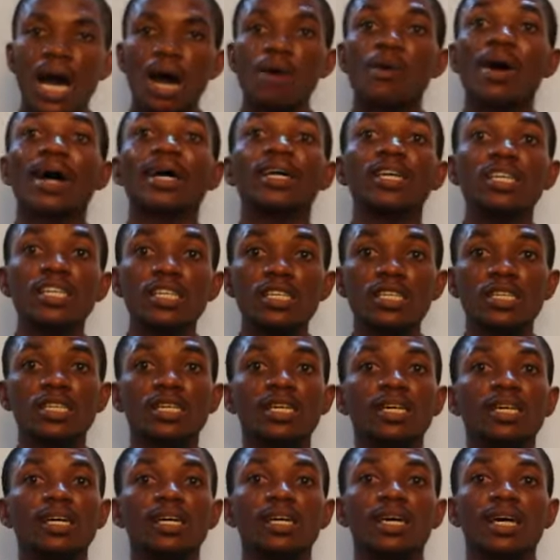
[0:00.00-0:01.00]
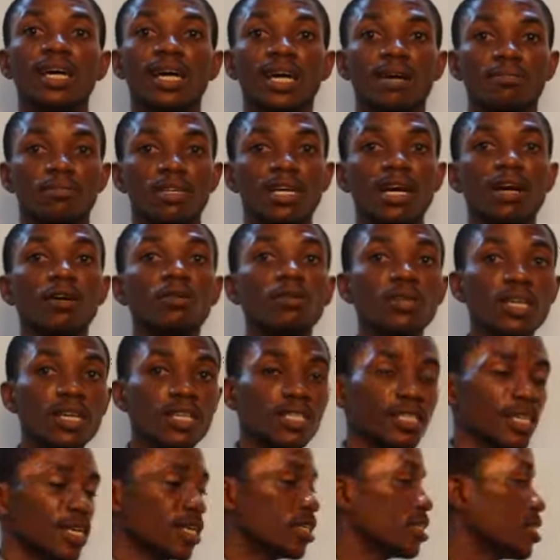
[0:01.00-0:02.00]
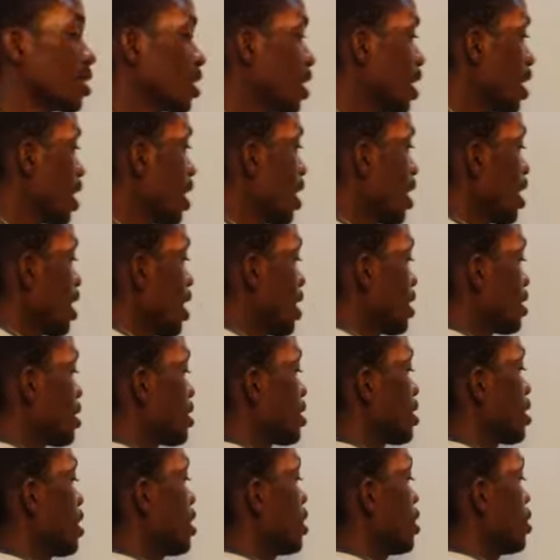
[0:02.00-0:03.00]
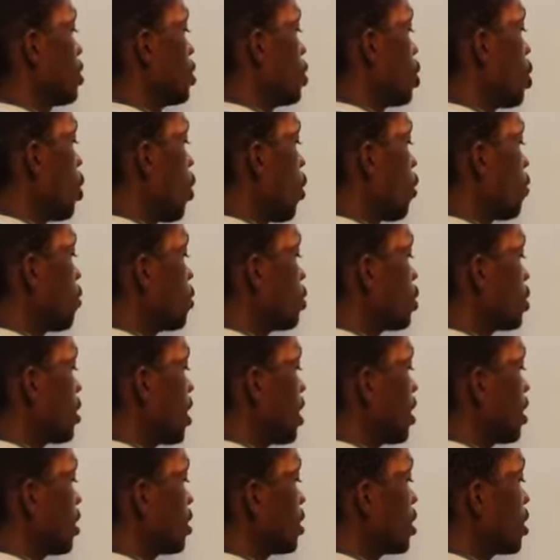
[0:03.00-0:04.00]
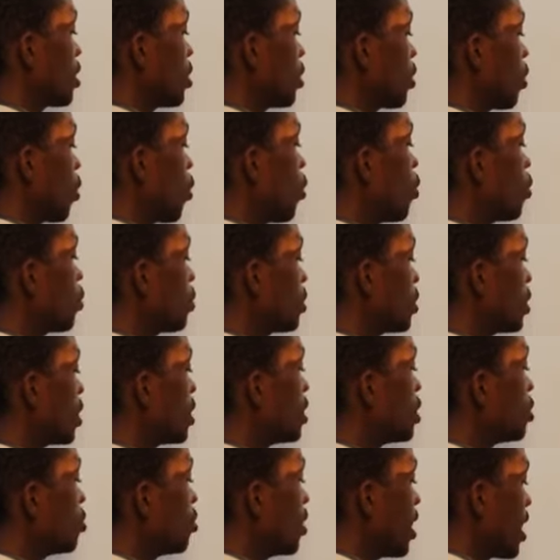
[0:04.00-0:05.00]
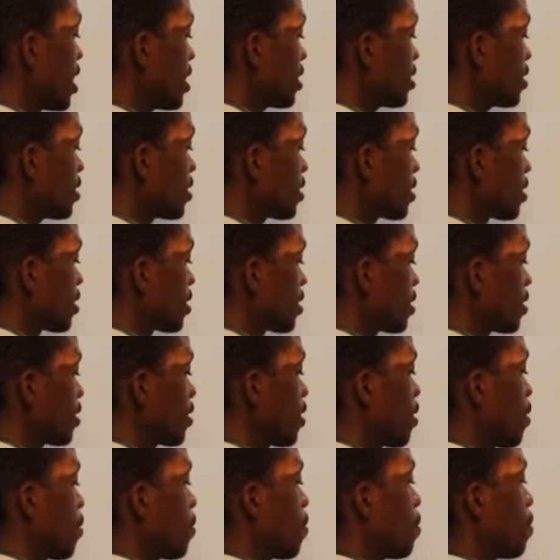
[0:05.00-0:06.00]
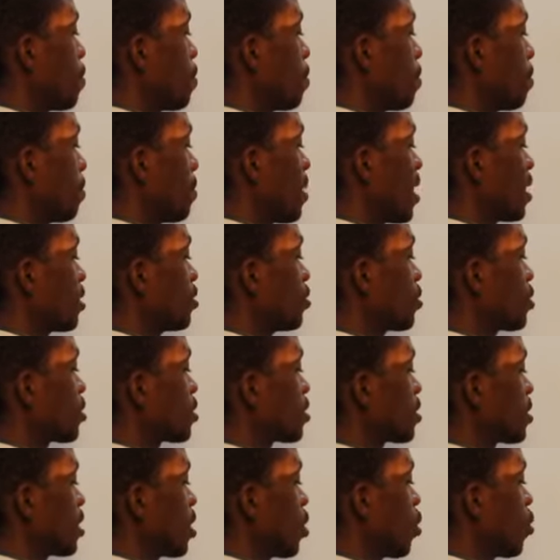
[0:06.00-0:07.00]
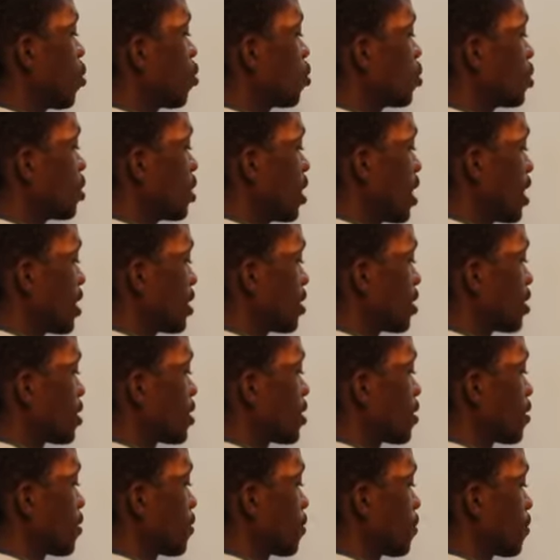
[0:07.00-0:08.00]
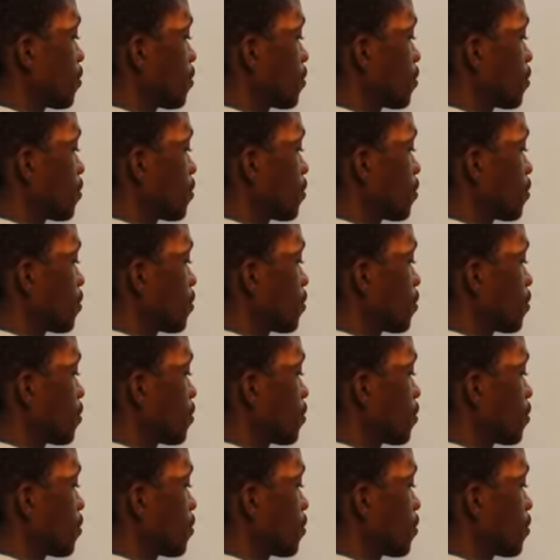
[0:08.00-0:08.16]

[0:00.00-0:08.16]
Our E can be calculated as the new length minus the old length.